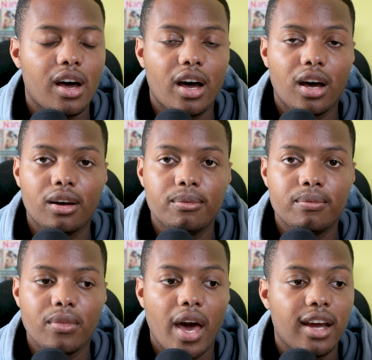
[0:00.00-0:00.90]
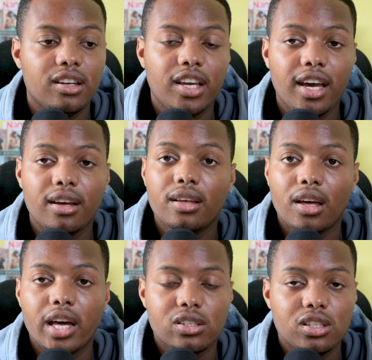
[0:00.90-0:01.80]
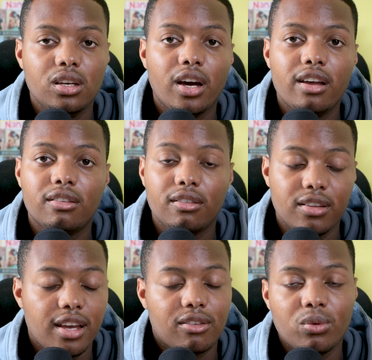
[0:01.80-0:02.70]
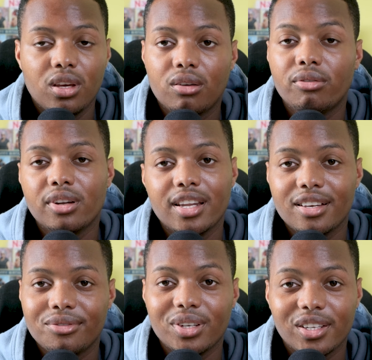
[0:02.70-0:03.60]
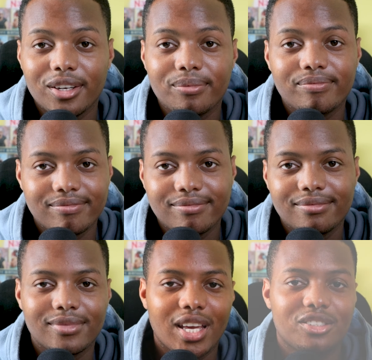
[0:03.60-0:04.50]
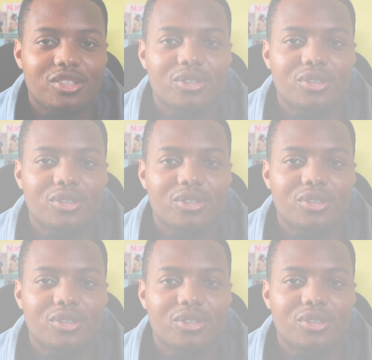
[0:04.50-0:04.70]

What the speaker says: And yeah, I'll see you guys next week for the next video. Catch you